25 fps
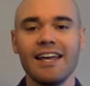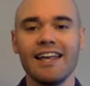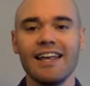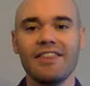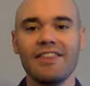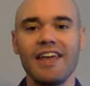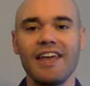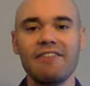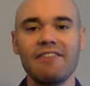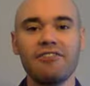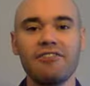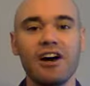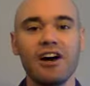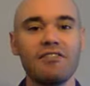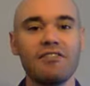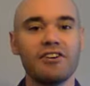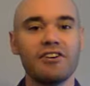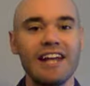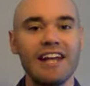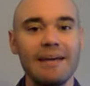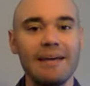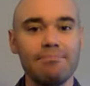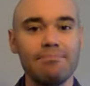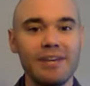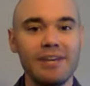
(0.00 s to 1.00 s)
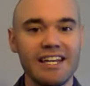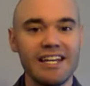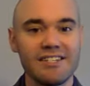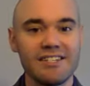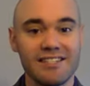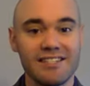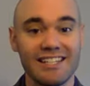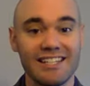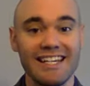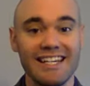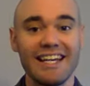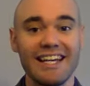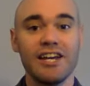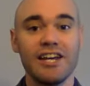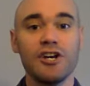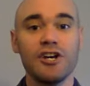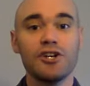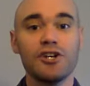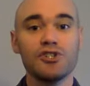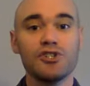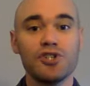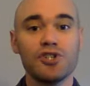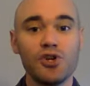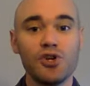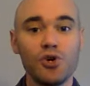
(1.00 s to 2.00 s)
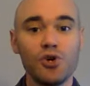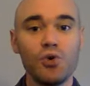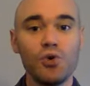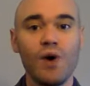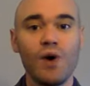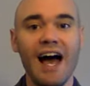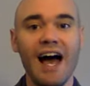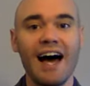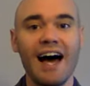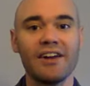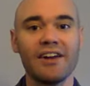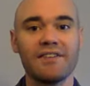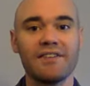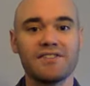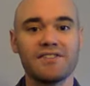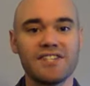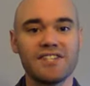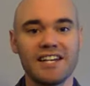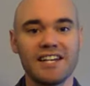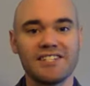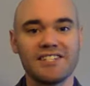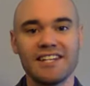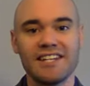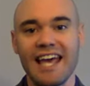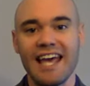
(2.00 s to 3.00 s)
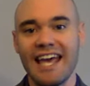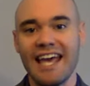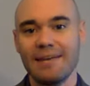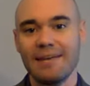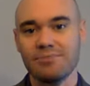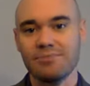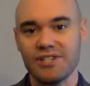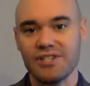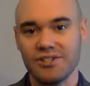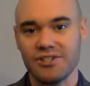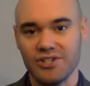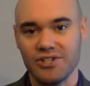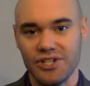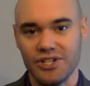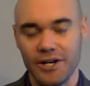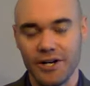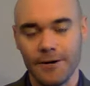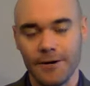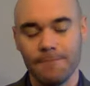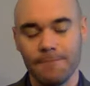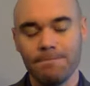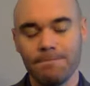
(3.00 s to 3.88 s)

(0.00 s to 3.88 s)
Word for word: they've covered a measly two out of six games this year.